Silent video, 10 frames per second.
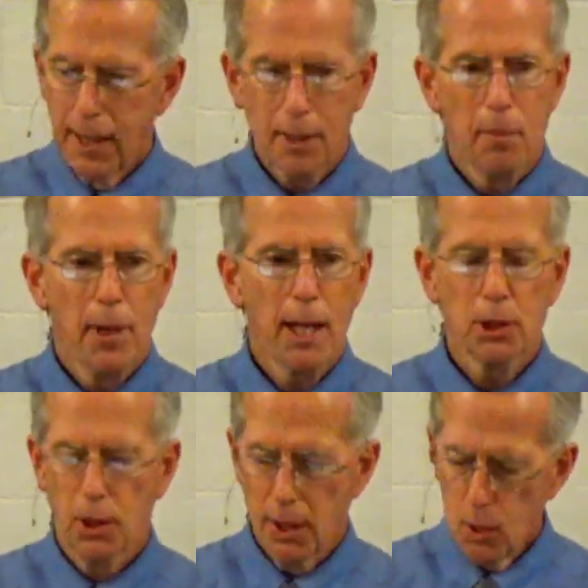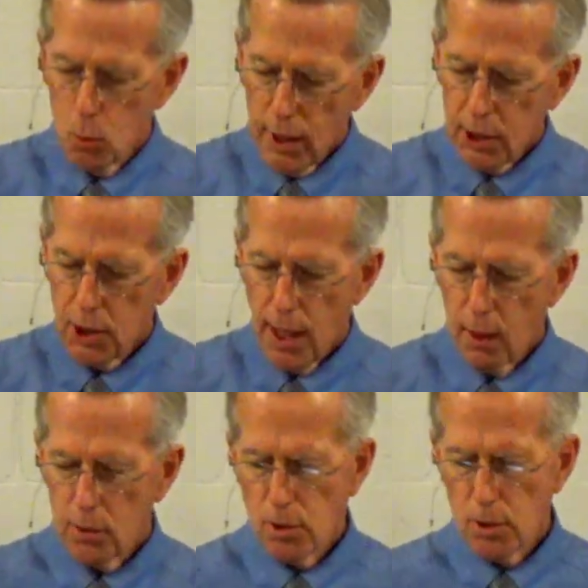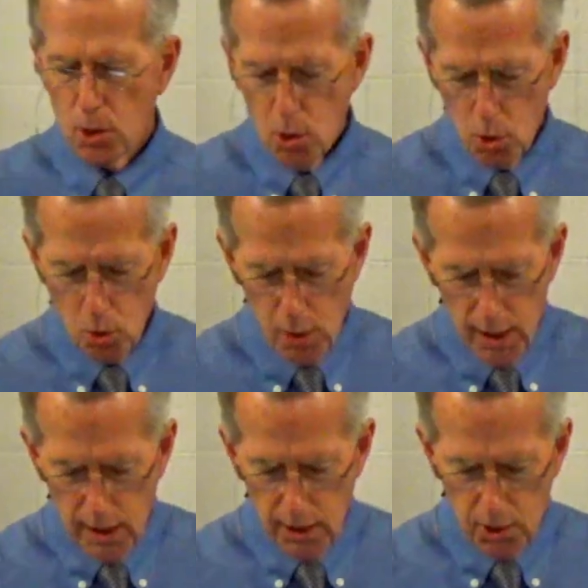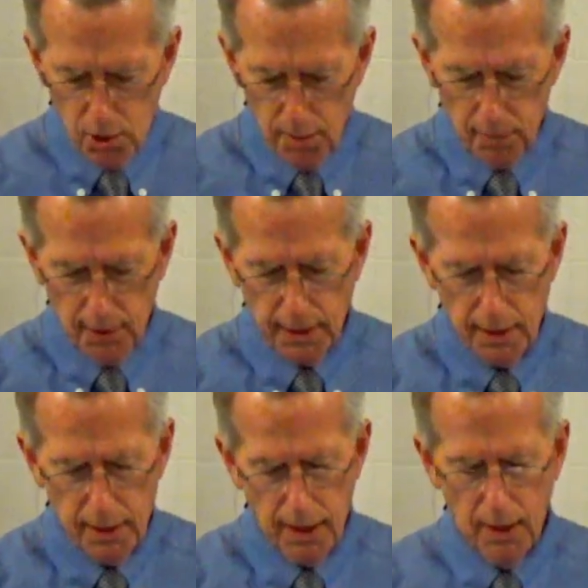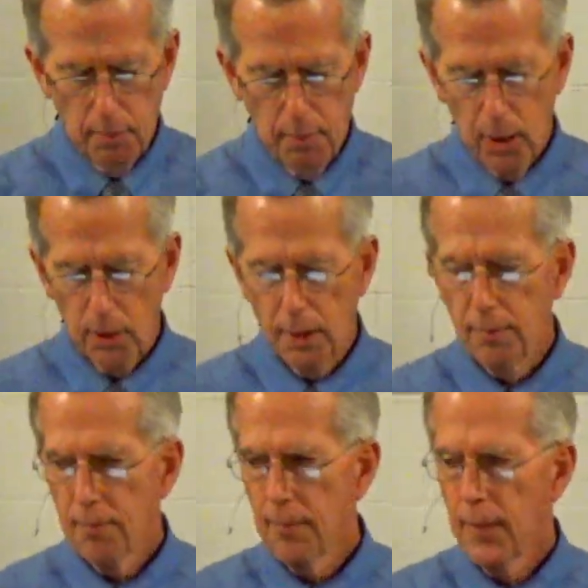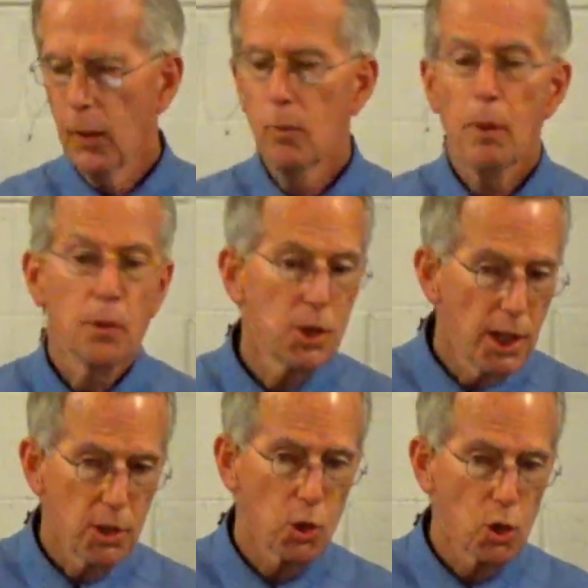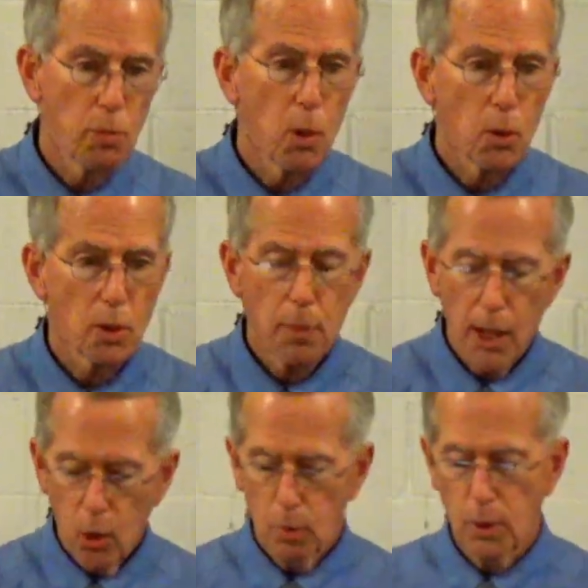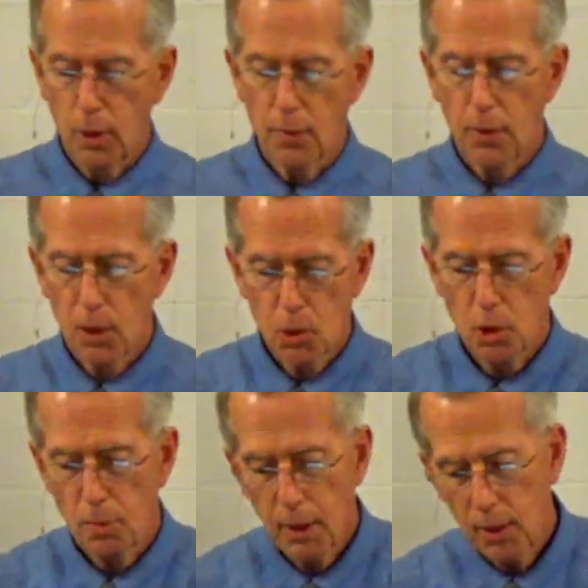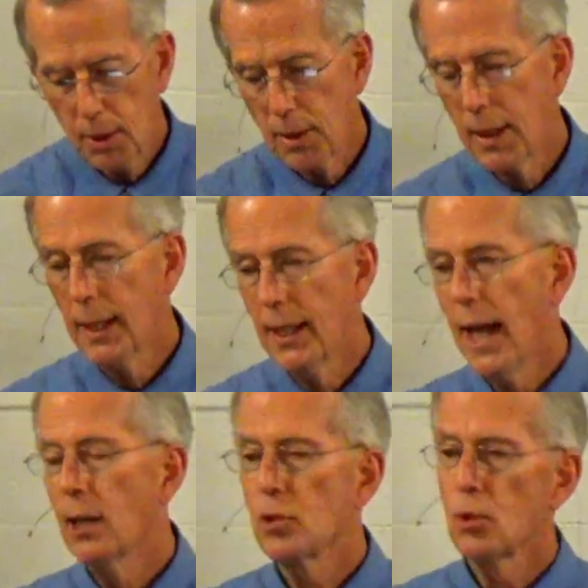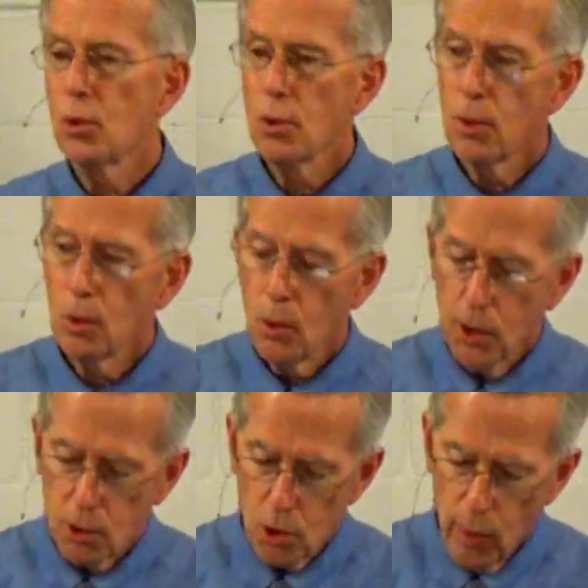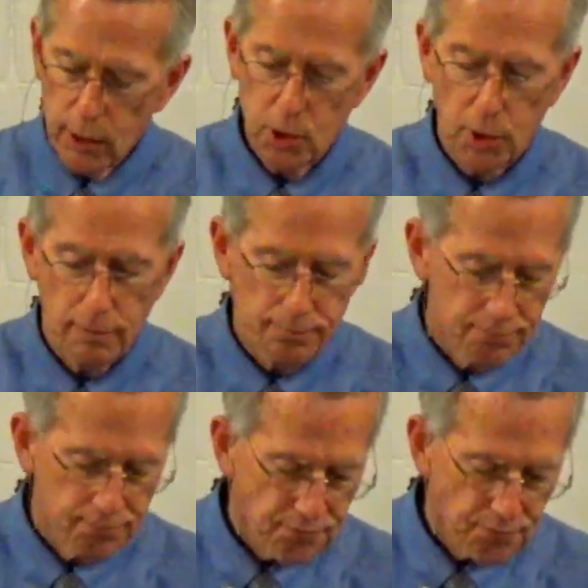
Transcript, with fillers: by that compassion. He reached out to do something about it. Now remember, Jesus spoke the parable of the Good Samaritan in answer to the lawyer's question